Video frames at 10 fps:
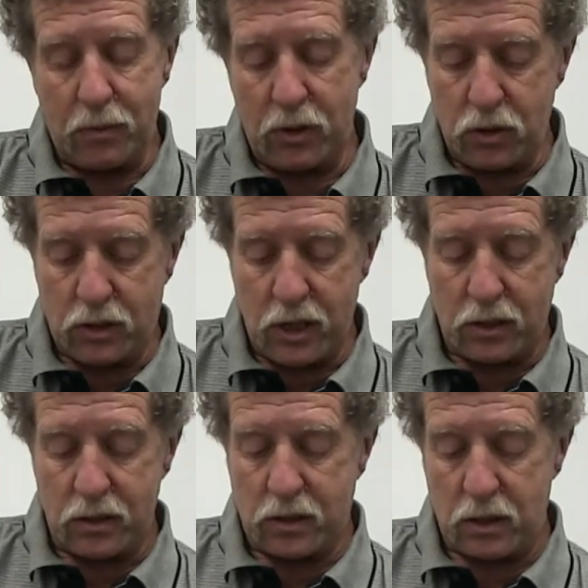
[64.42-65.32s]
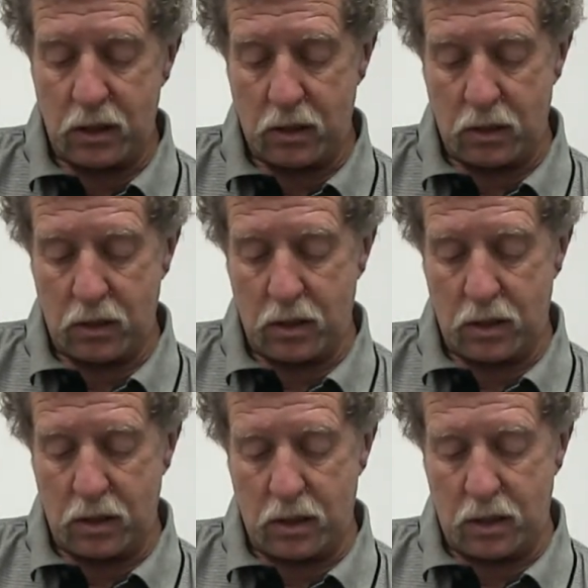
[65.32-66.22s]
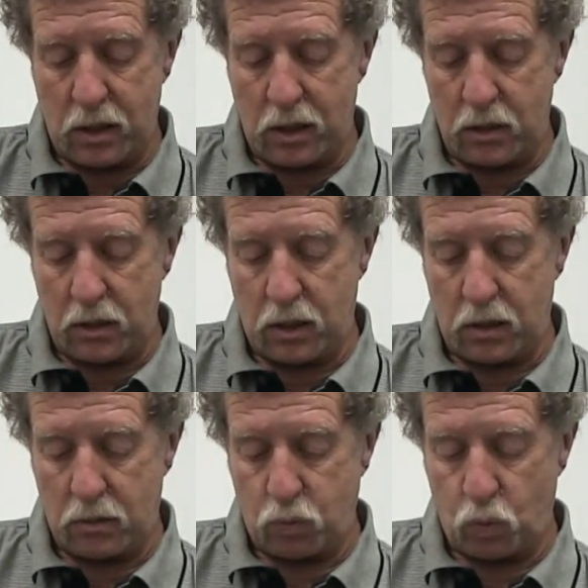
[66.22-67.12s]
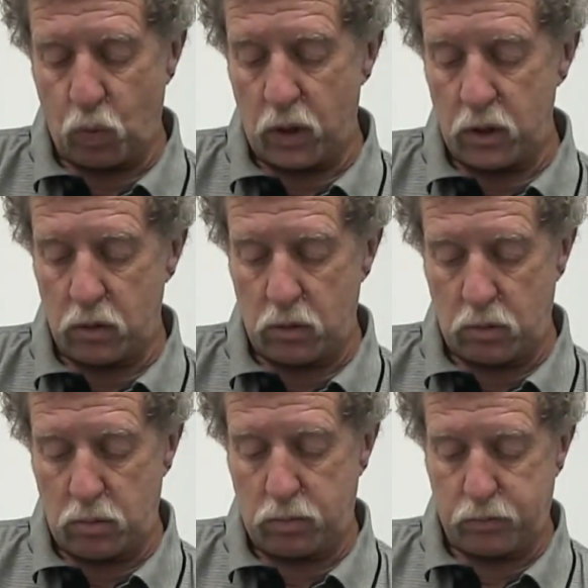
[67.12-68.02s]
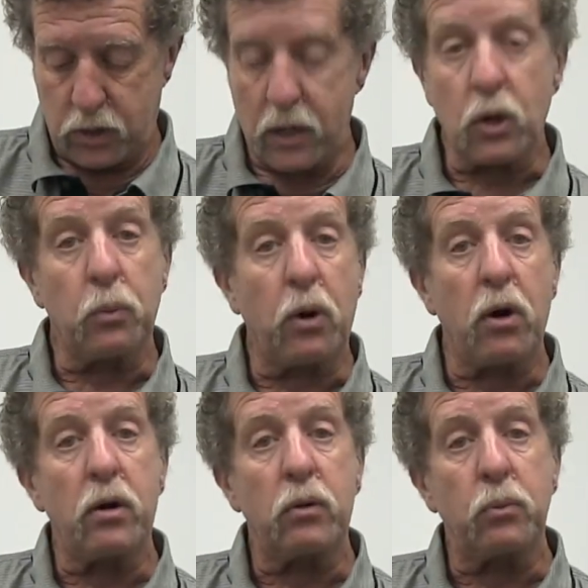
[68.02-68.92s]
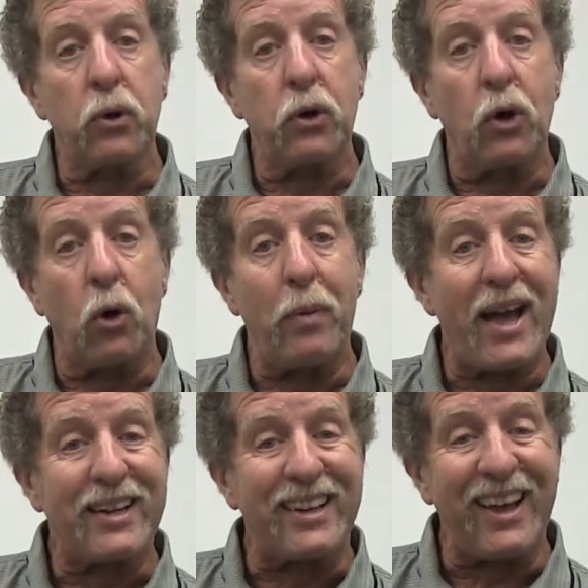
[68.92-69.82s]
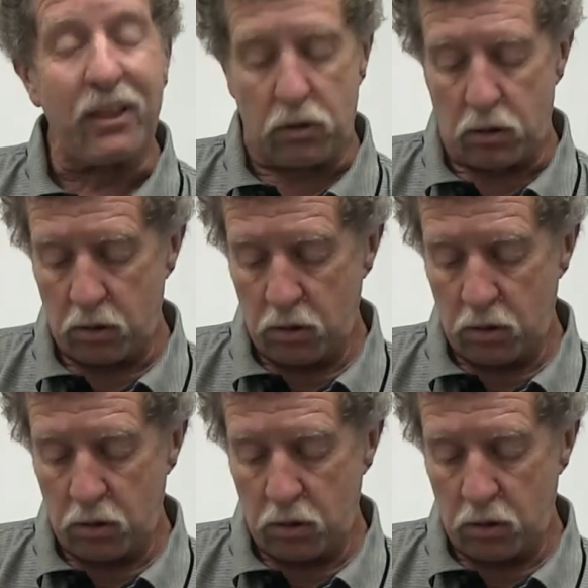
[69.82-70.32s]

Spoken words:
I mean, you take this thing and when you take it apart, put it all back together,